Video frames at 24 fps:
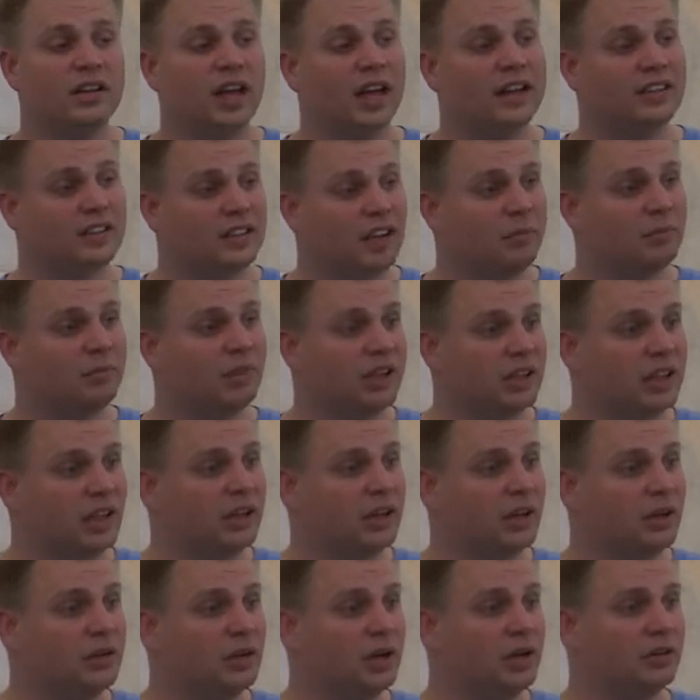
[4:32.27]
that's something that
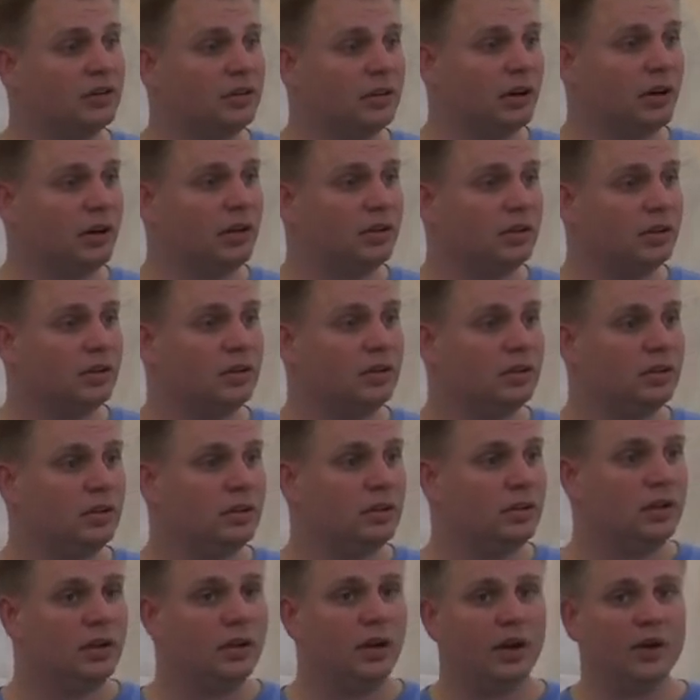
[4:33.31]
you control.
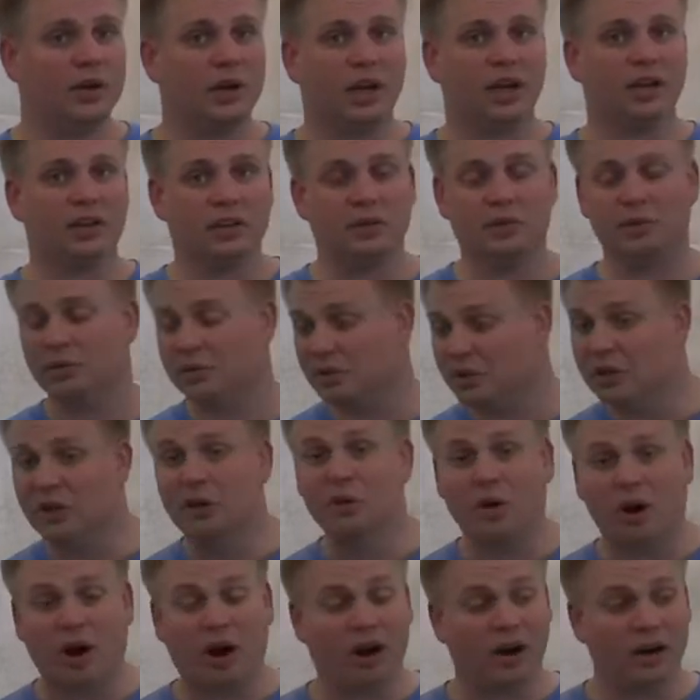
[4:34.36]
Okay, you
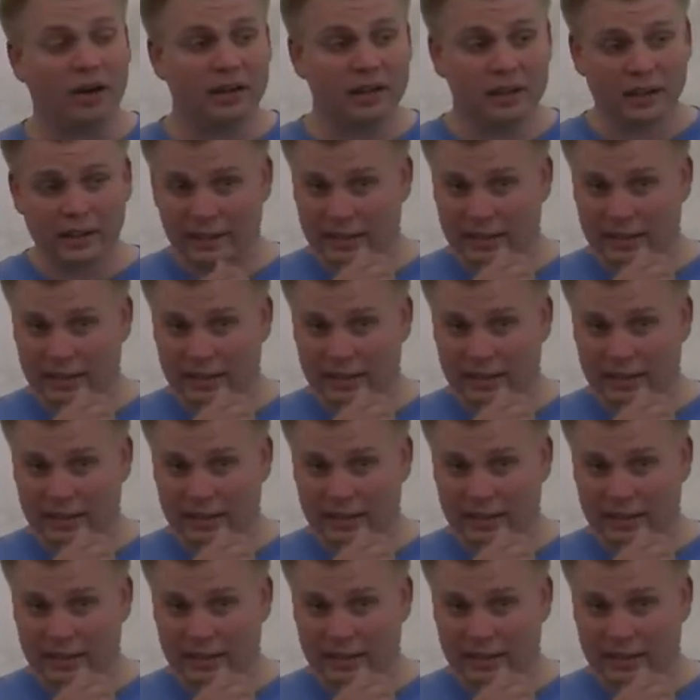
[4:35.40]
you are